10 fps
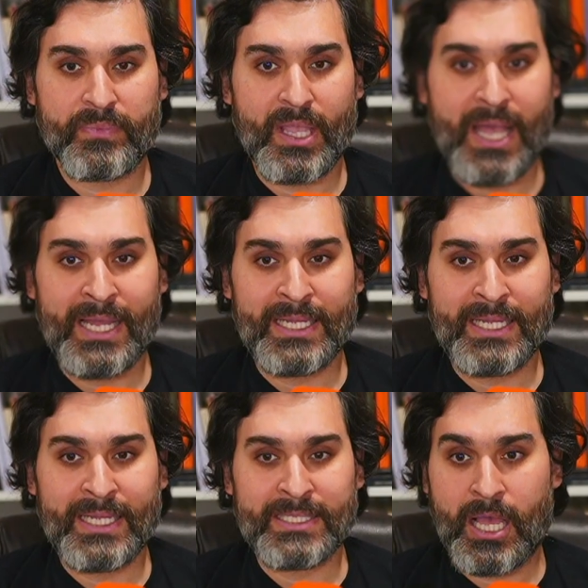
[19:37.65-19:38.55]
and
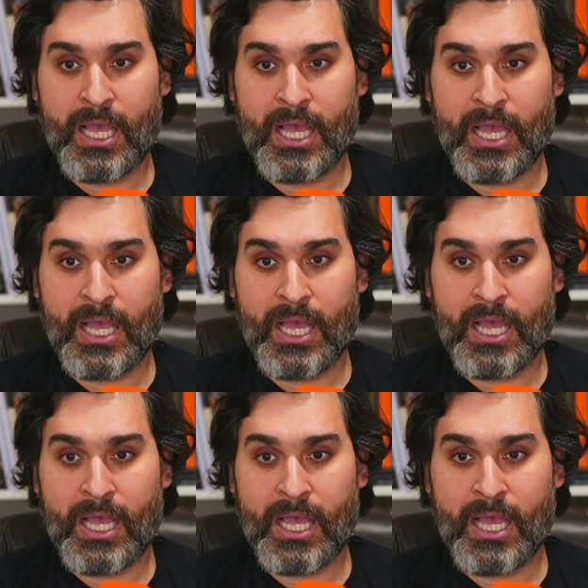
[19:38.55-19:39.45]
it's absolutely
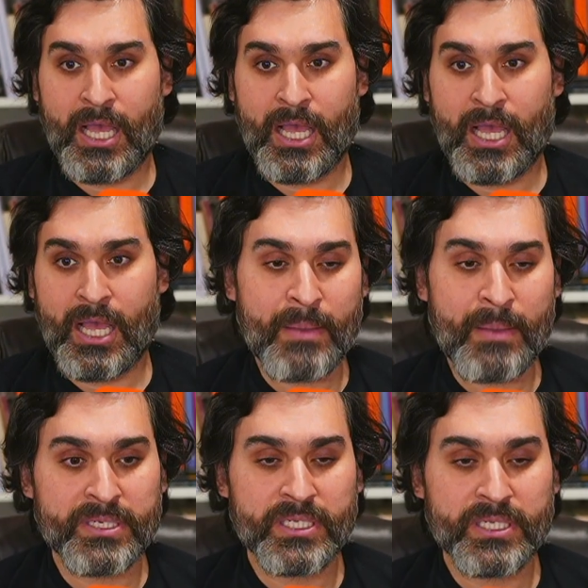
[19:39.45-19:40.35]
farcical that this has
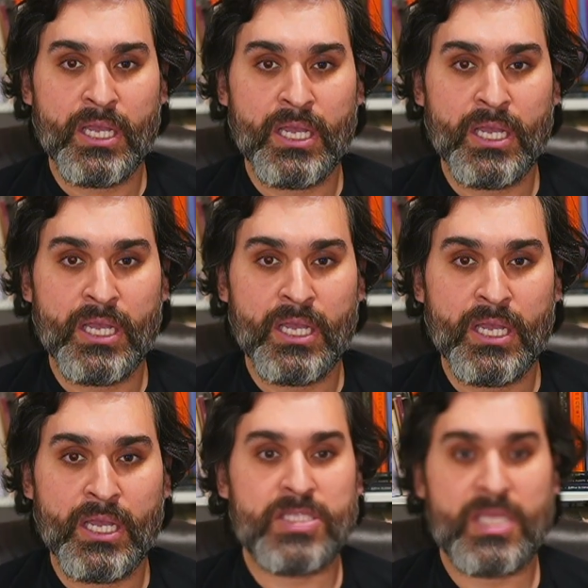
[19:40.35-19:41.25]
happened. It's
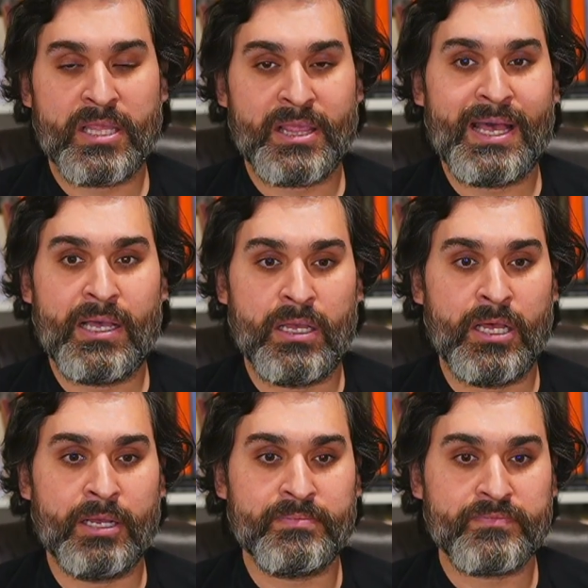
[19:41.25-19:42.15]
disgusting that
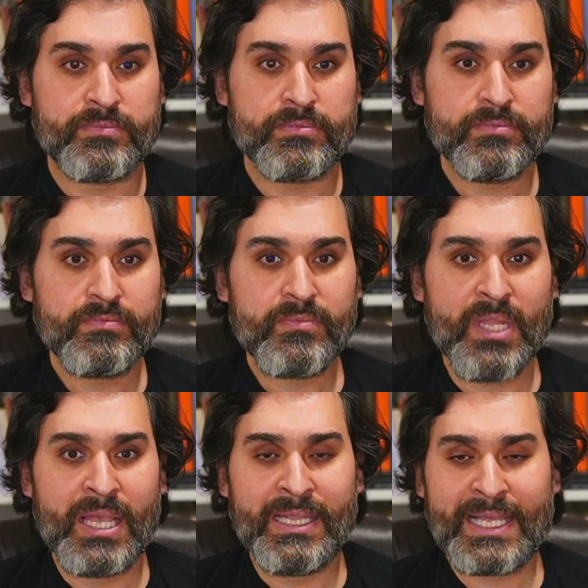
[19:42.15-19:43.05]

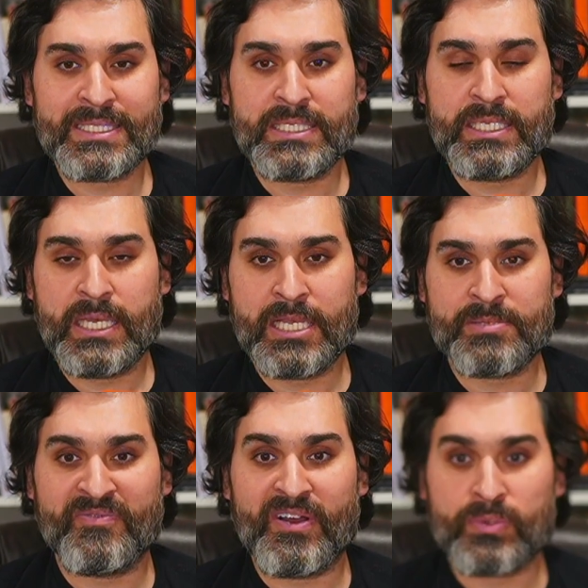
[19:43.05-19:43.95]
Alexey has
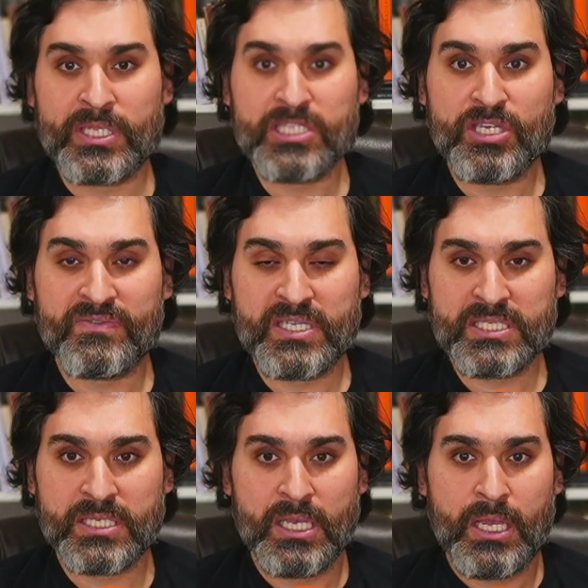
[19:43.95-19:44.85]
been found guilty of
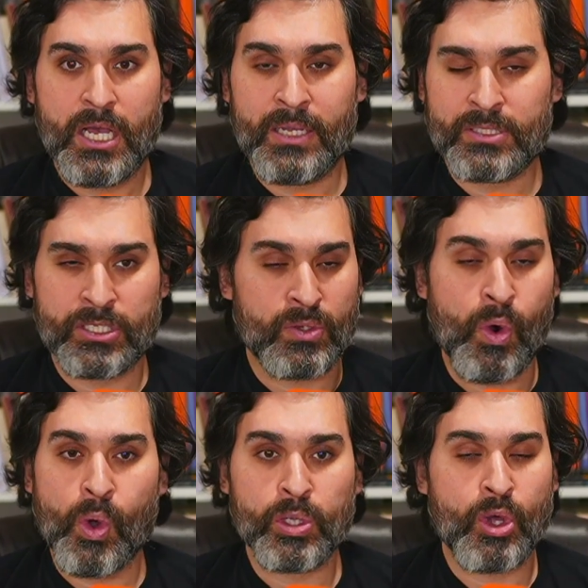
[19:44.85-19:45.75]
this. The
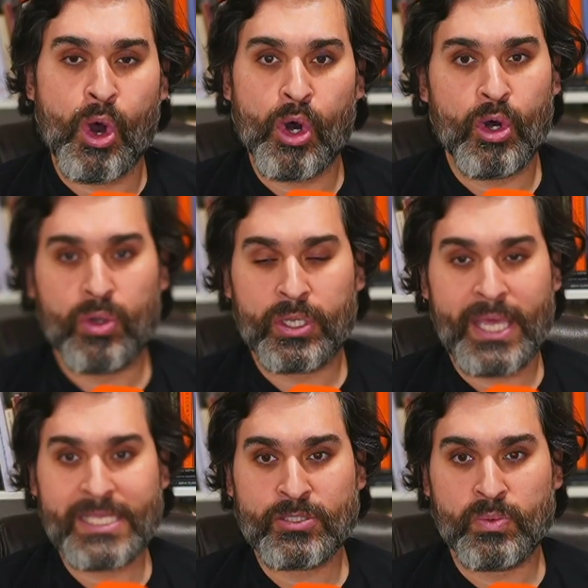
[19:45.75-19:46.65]
whole court
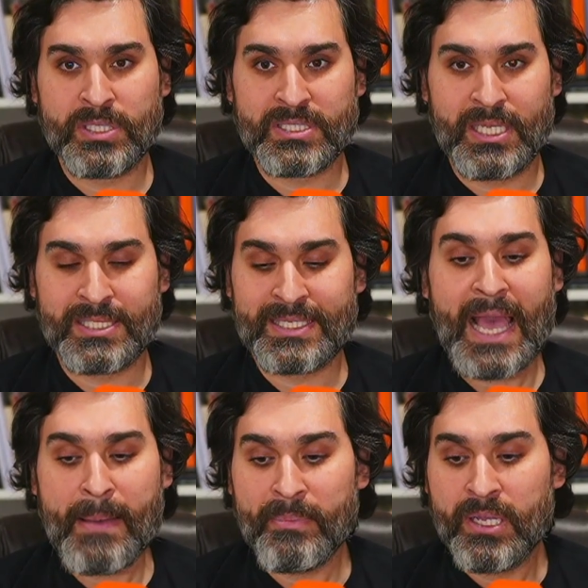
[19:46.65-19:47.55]
case was a
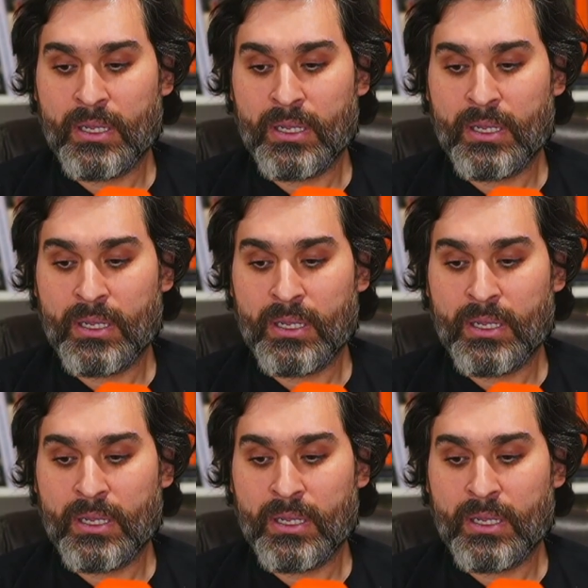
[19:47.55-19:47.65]
scam.